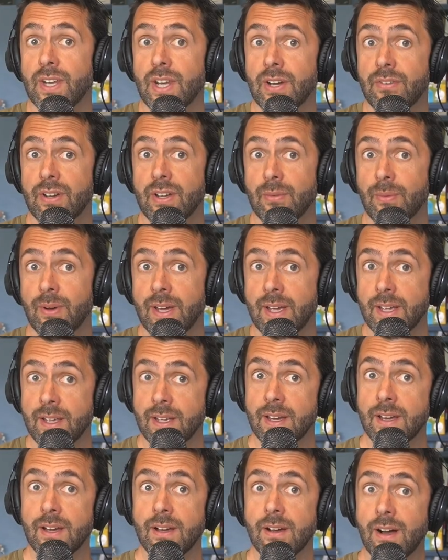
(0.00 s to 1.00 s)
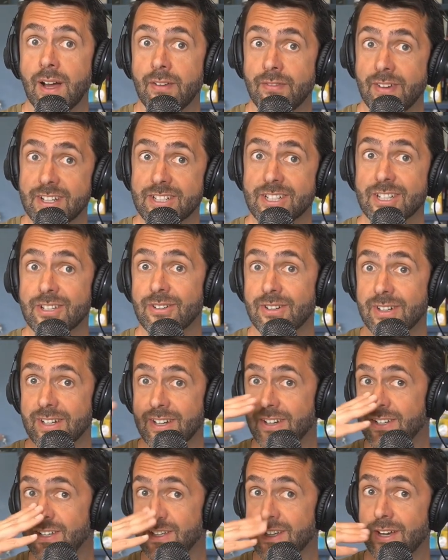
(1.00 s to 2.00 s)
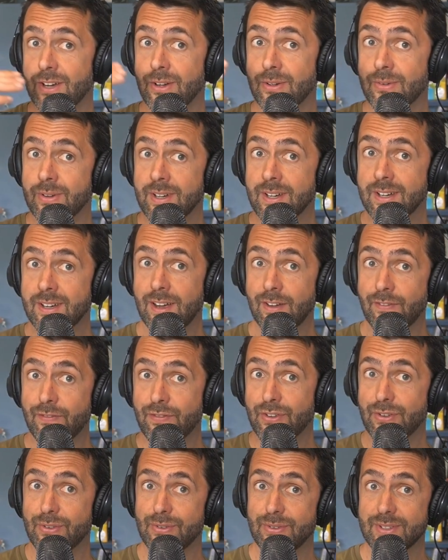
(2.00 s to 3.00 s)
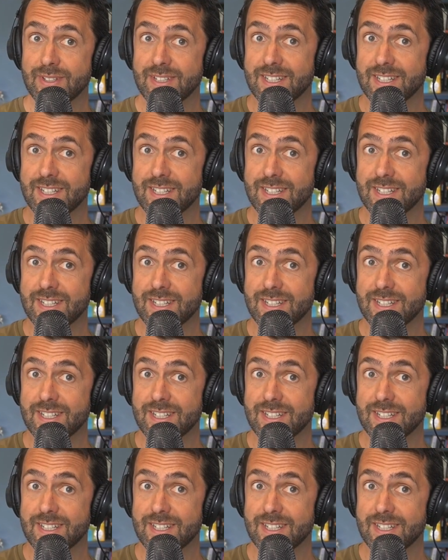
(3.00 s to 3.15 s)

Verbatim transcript: it in the right way, I've actually got to kind of go a few